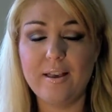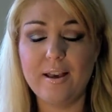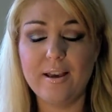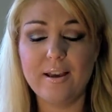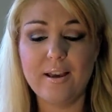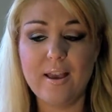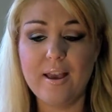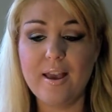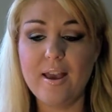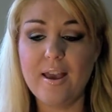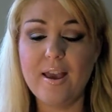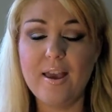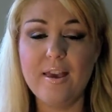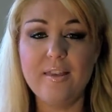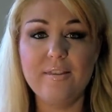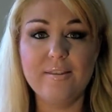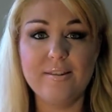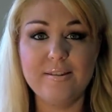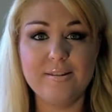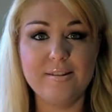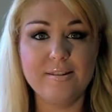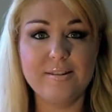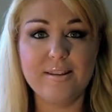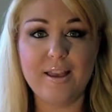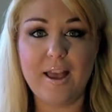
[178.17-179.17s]
Like
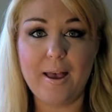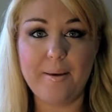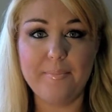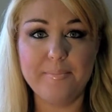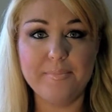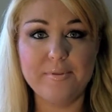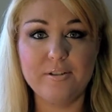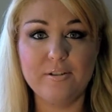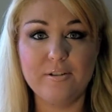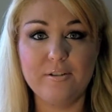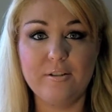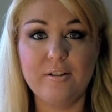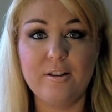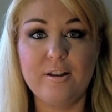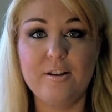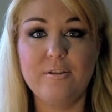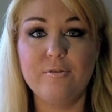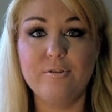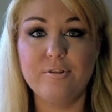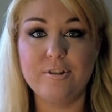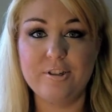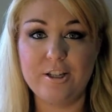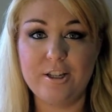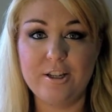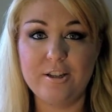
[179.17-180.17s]
this is absolutely
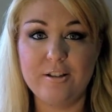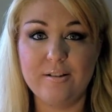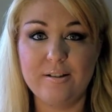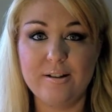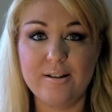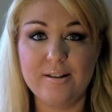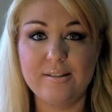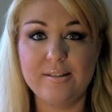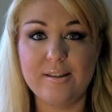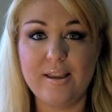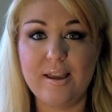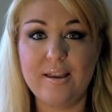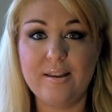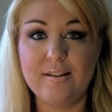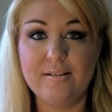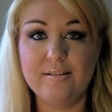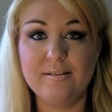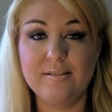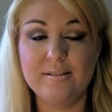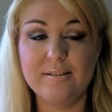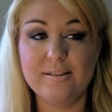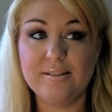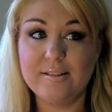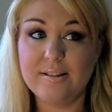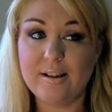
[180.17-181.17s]
ridiculous
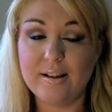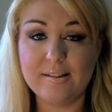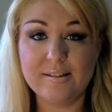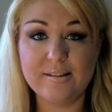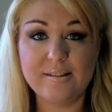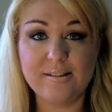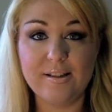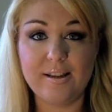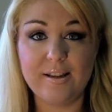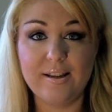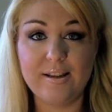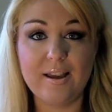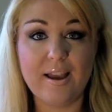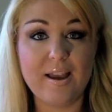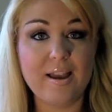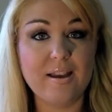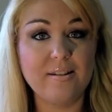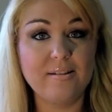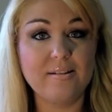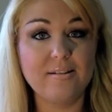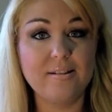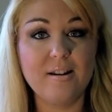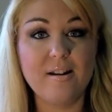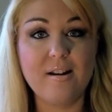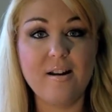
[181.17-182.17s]
and disgusting
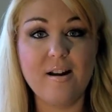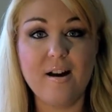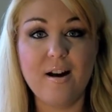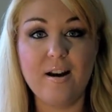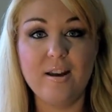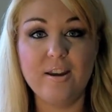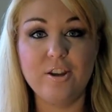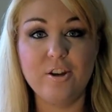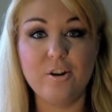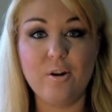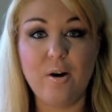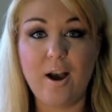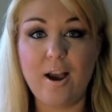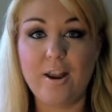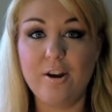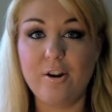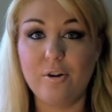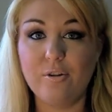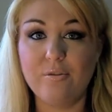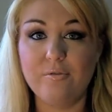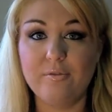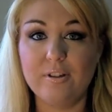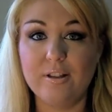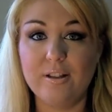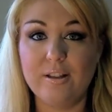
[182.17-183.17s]
and you know I
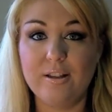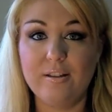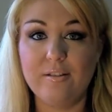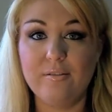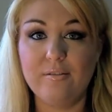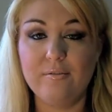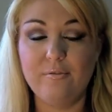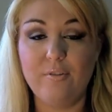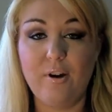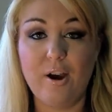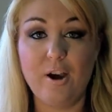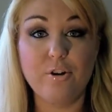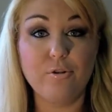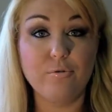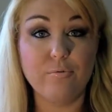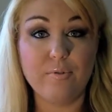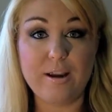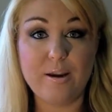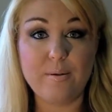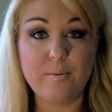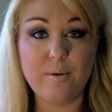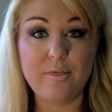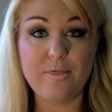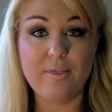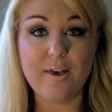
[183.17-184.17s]
don't really
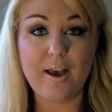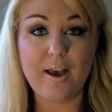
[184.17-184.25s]
agree with